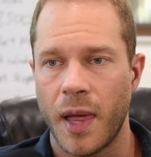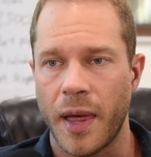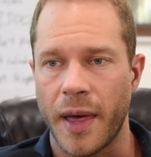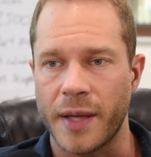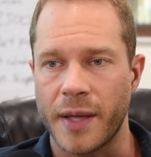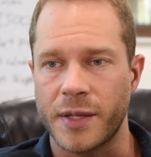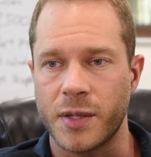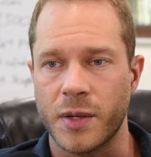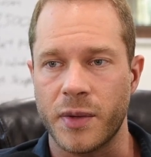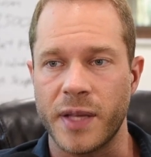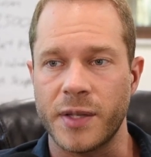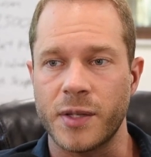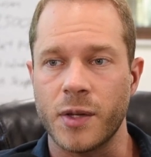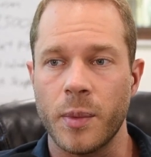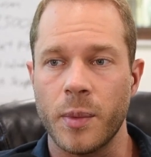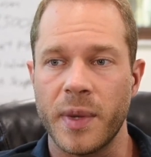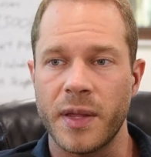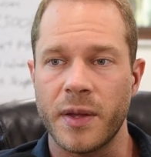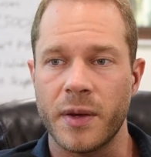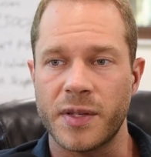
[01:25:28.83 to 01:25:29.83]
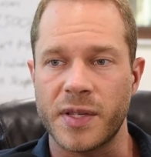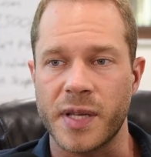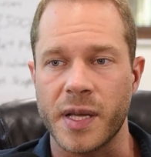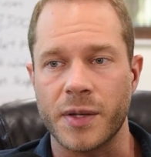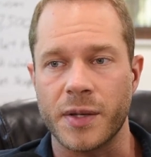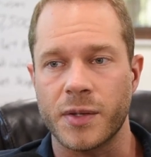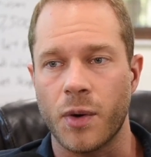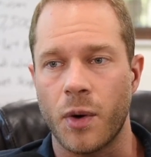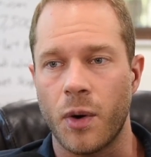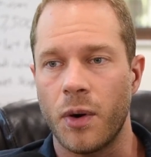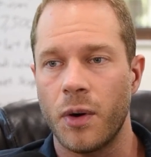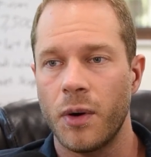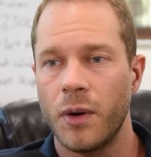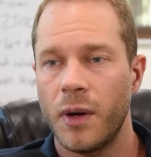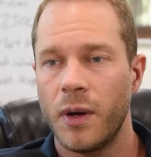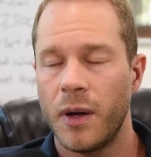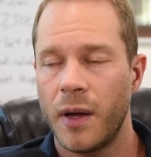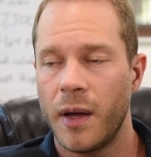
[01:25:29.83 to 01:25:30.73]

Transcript: and so they told me their sales goal